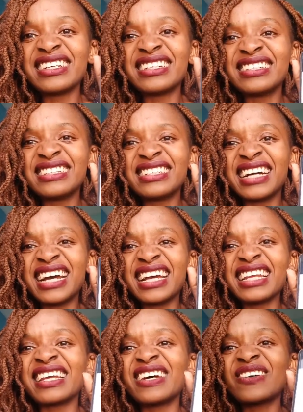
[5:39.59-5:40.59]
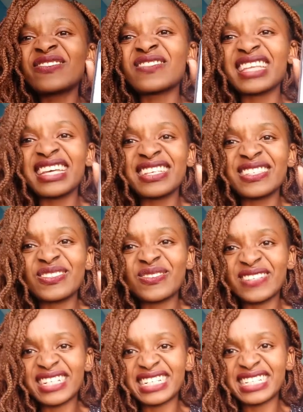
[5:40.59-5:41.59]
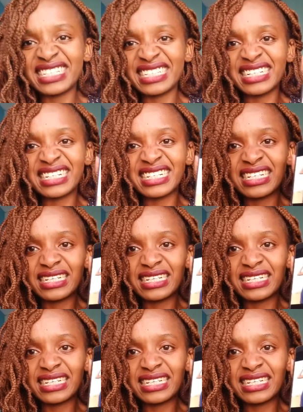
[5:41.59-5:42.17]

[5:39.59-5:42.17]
Oh, I love this one.